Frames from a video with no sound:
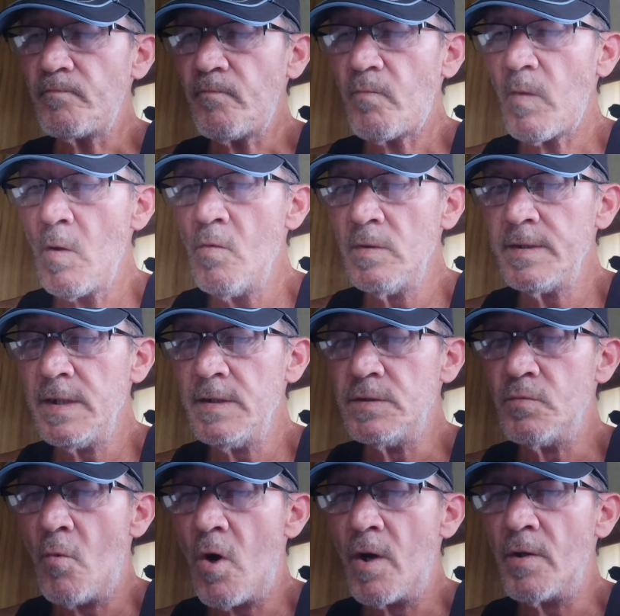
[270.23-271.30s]
with these
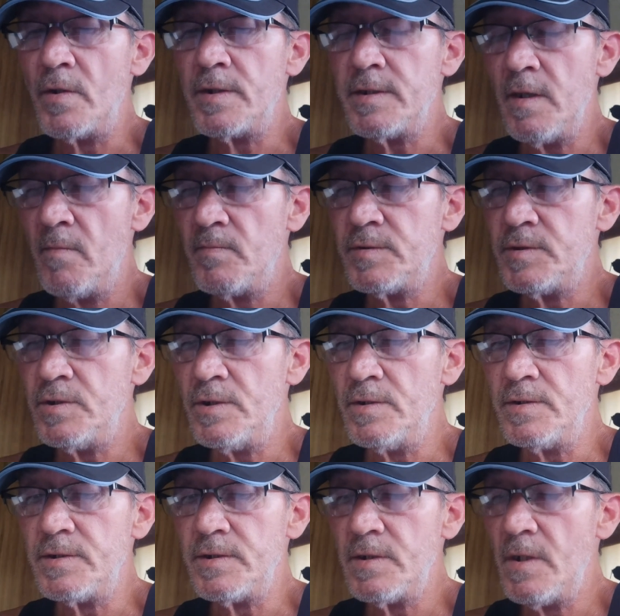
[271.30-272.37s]
water
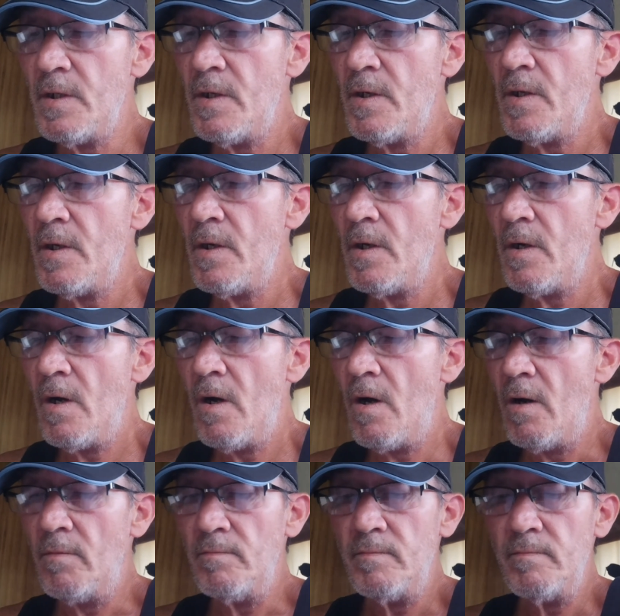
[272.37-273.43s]
temperatures.
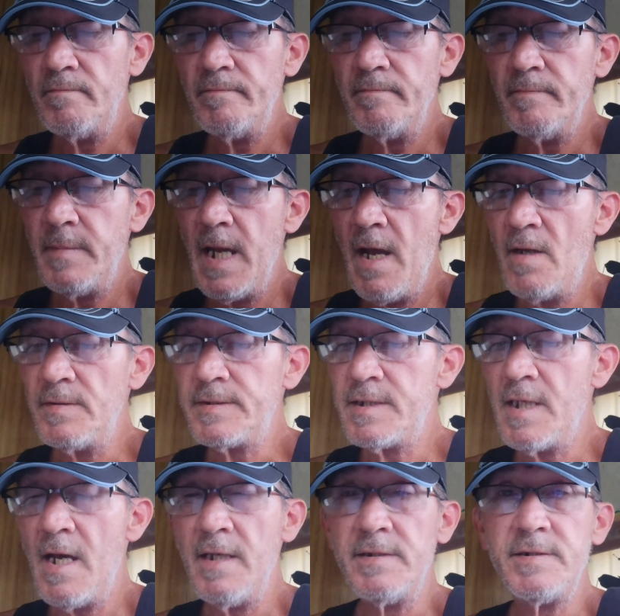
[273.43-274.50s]

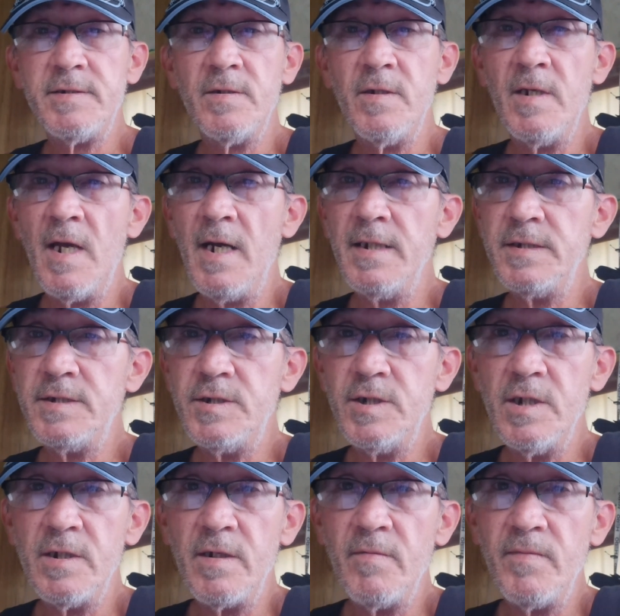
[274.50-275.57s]
Downsize to an ice
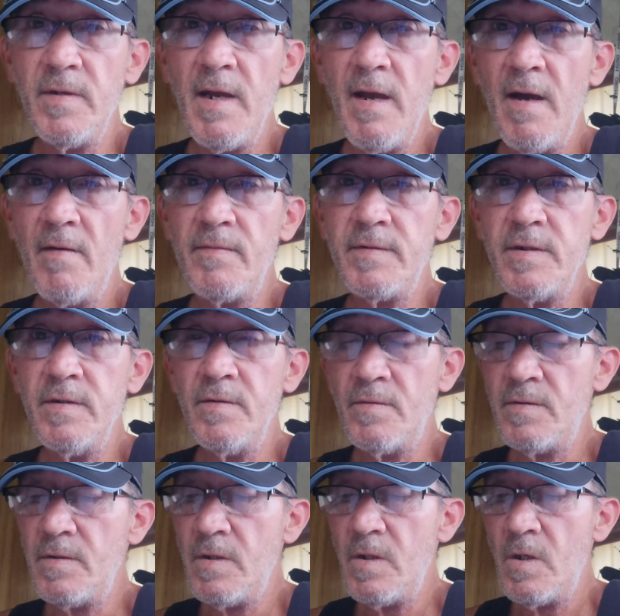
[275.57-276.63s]
jig if you have to.
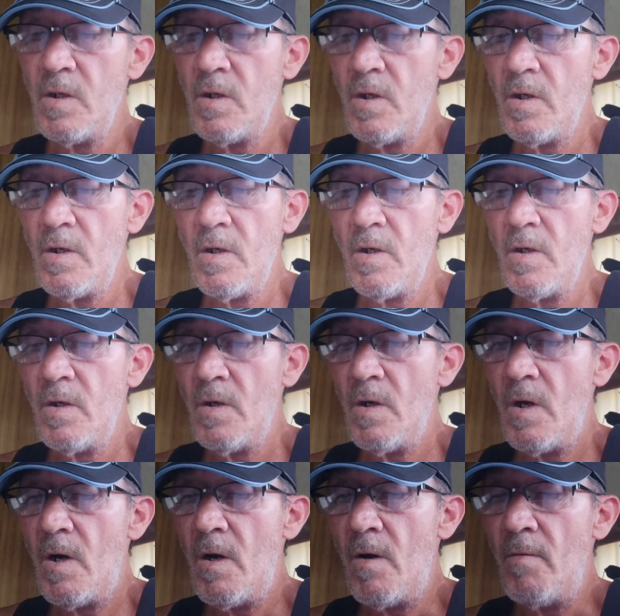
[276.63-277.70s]

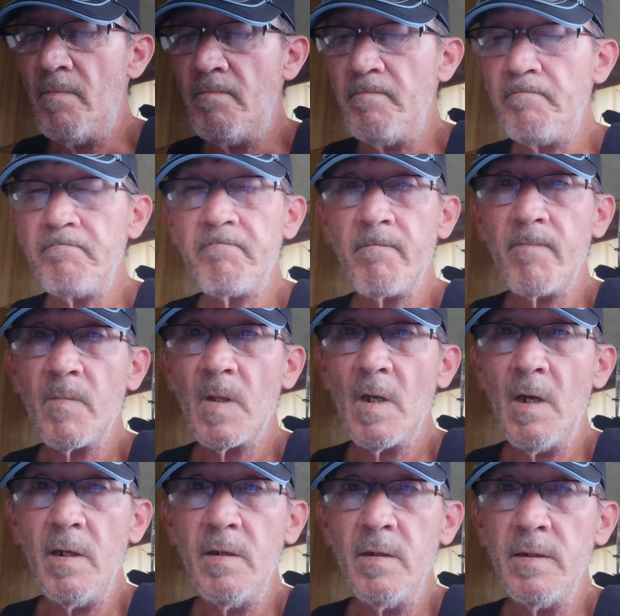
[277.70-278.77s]

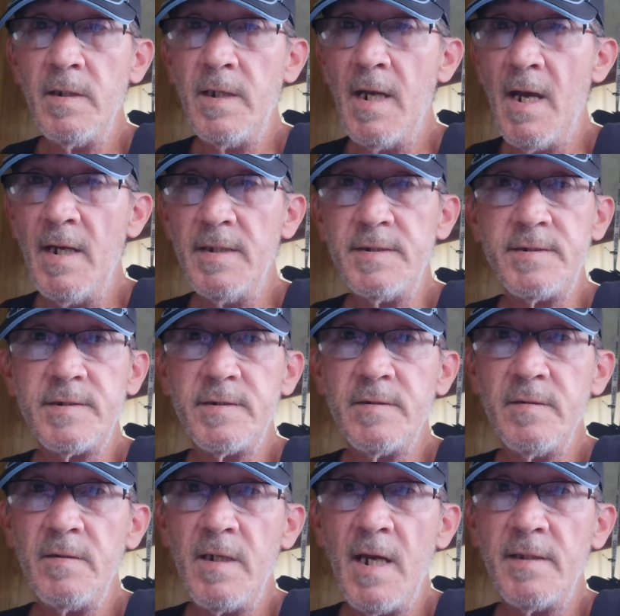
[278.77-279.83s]
I know
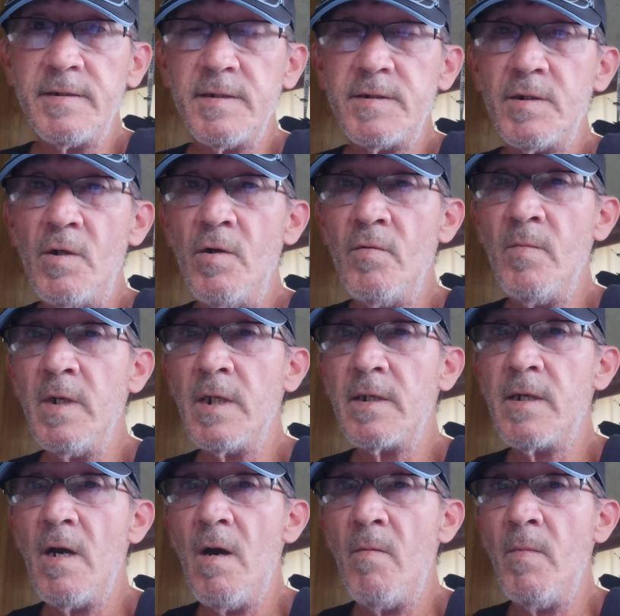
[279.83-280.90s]
you got the tournament
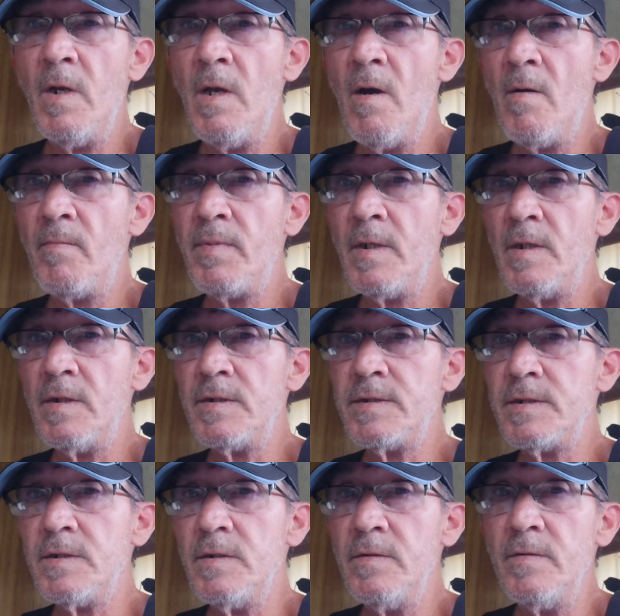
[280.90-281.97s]
coming up here
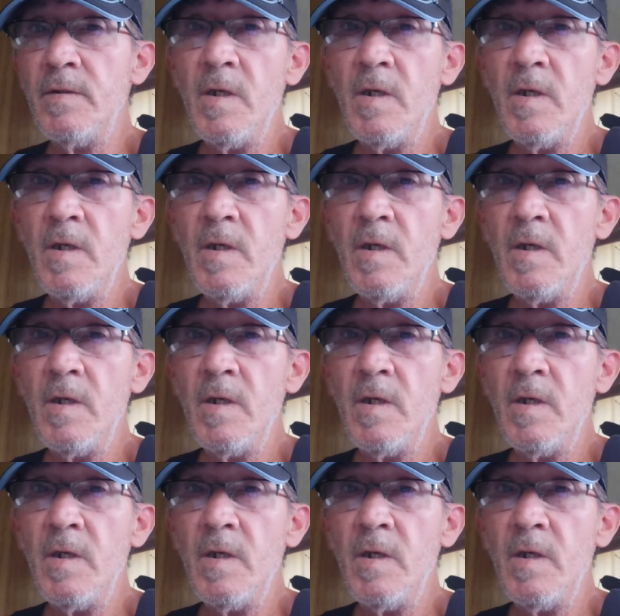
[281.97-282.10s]
soon.